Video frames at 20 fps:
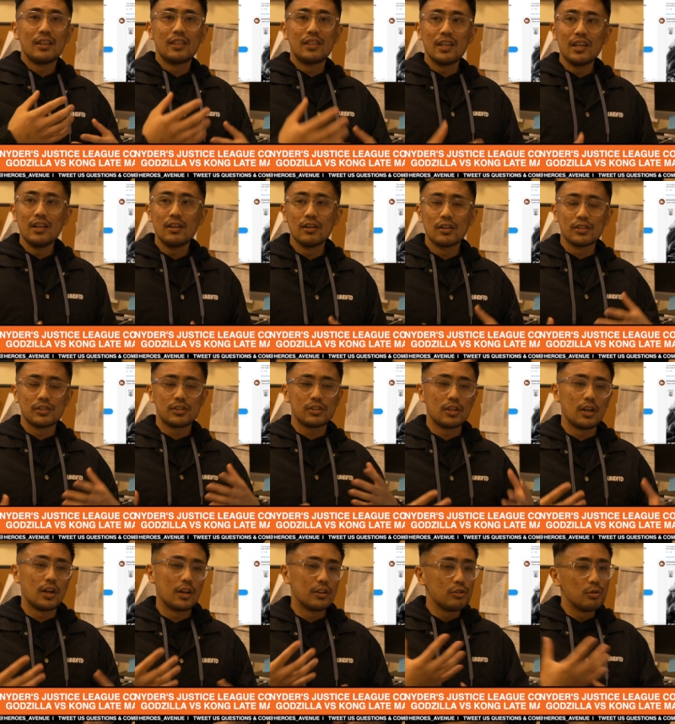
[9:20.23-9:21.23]
theaters,
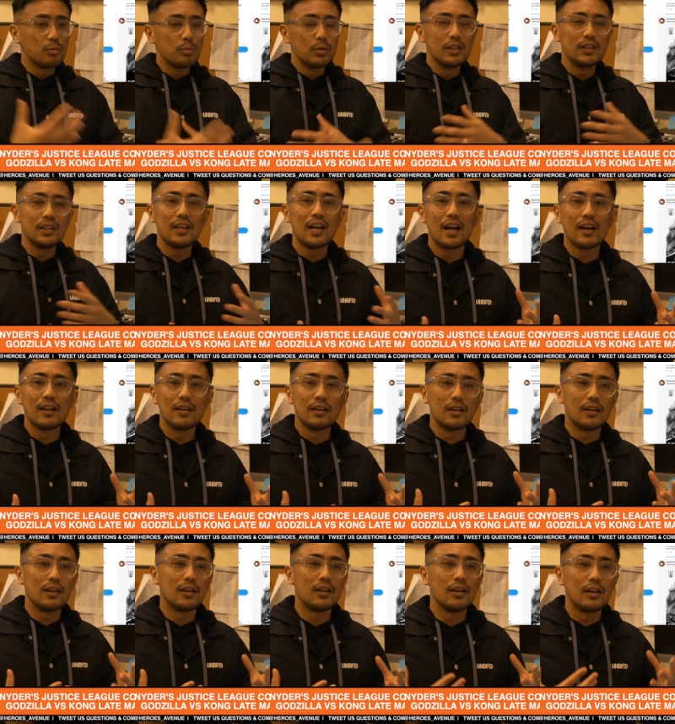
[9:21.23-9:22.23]
uh, you really gotta
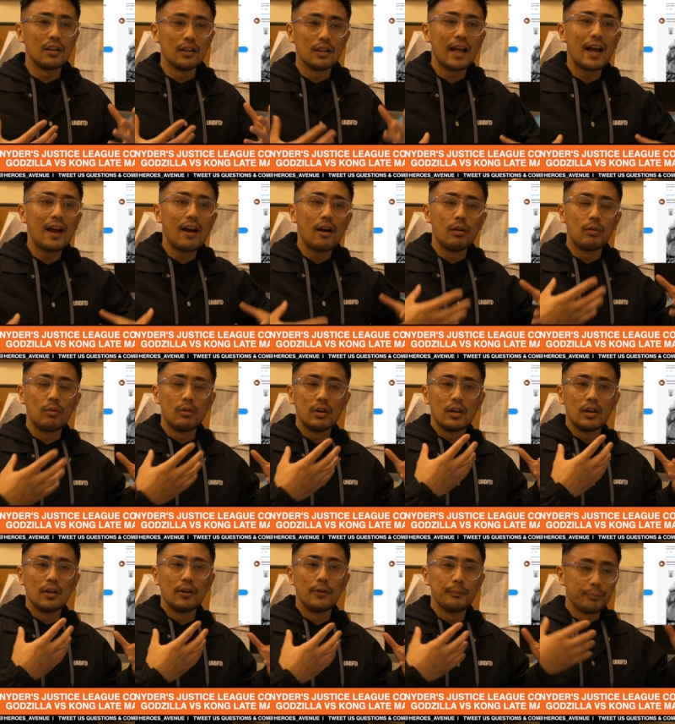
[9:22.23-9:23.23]
uh, allow
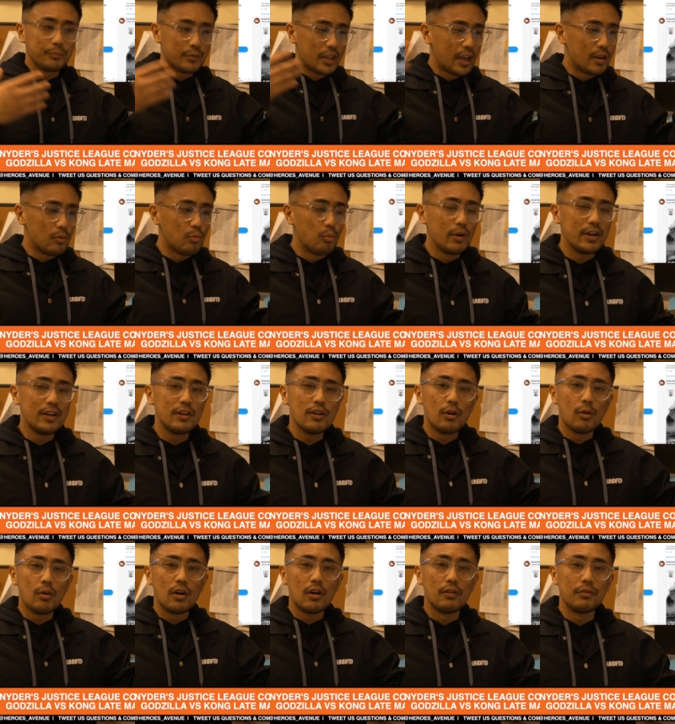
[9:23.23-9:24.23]
um, a
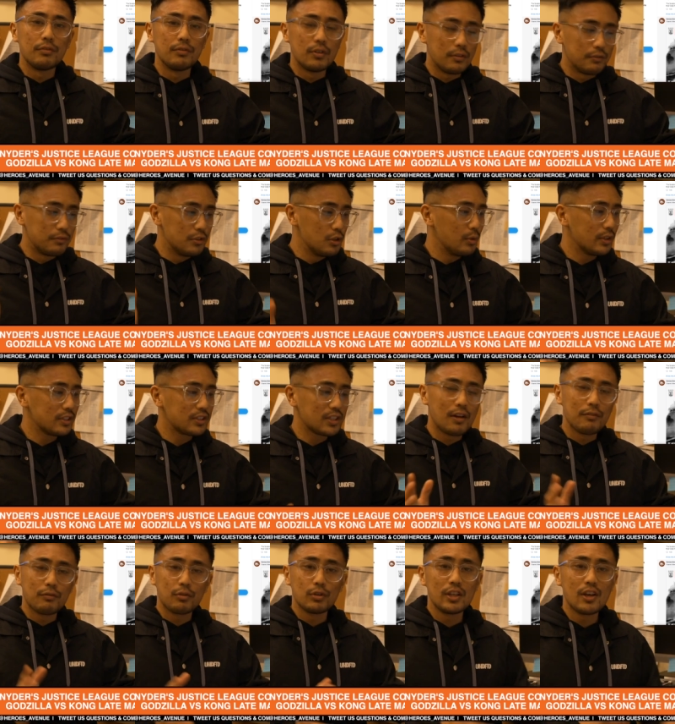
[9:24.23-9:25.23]
window of viewing
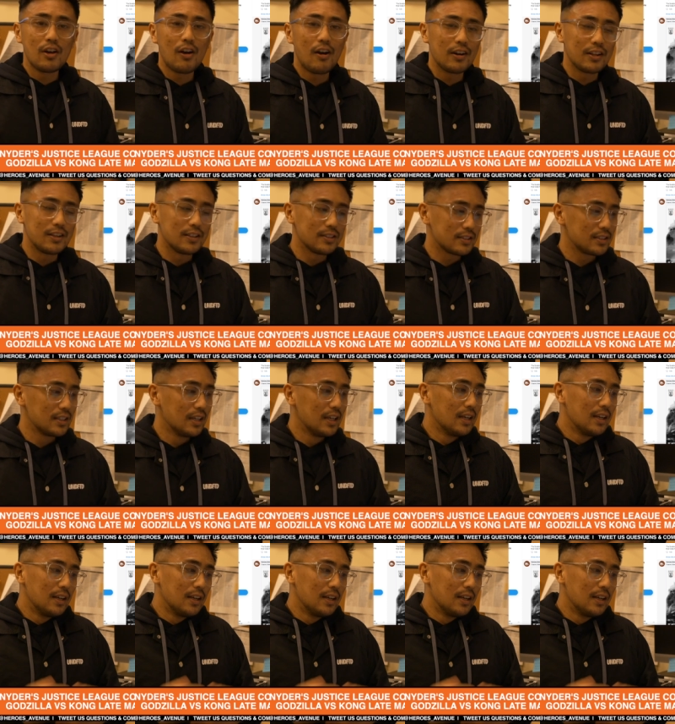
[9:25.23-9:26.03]
time for the audience.